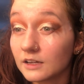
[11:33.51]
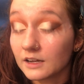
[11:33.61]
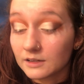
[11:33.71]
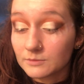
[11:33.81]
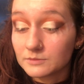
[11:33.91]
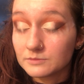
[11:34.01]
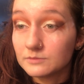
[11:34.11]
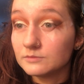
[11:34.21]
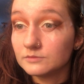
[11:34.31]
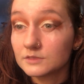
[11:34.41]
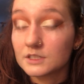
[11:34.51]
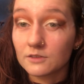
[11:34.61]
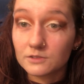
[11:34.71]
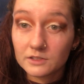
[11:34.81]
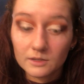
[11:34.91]
I'm
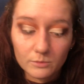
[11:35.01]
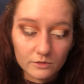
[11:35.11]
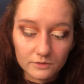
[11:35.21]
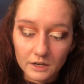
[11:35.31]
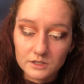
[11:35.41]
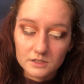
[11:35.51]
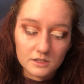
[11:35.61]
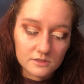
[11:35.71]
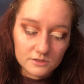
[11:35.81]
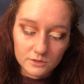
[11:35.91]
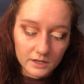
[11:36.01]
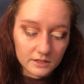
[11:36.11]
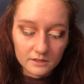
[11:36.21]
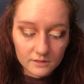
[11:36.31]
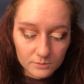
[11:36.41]
definitely a perfectionist, so I
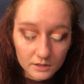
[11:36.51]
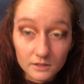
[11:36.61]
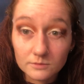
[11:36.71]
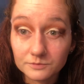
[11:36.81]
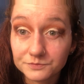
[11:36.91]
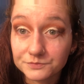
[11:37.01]
could spend